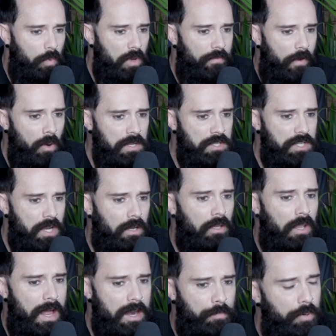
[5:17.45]
We've always done a
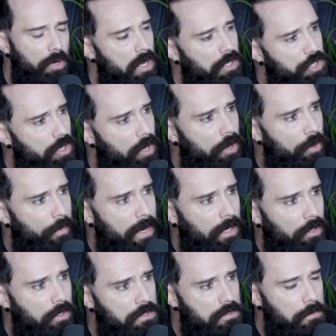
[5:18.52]
lot of production on our
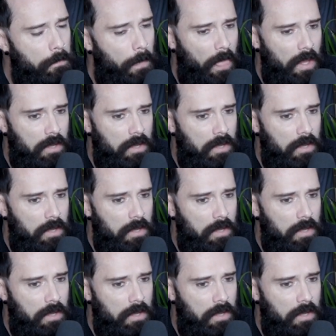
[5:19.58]
records,